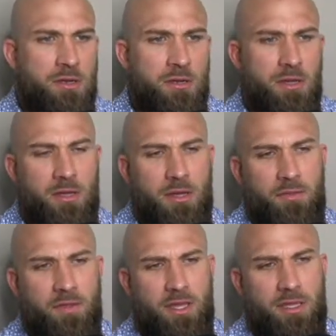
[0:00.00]

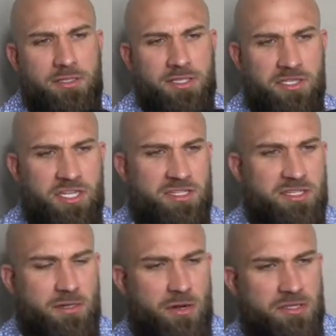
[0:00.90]
They suggest
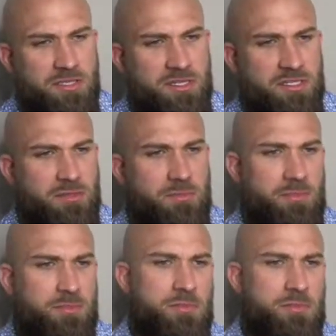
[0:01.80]
that narcissism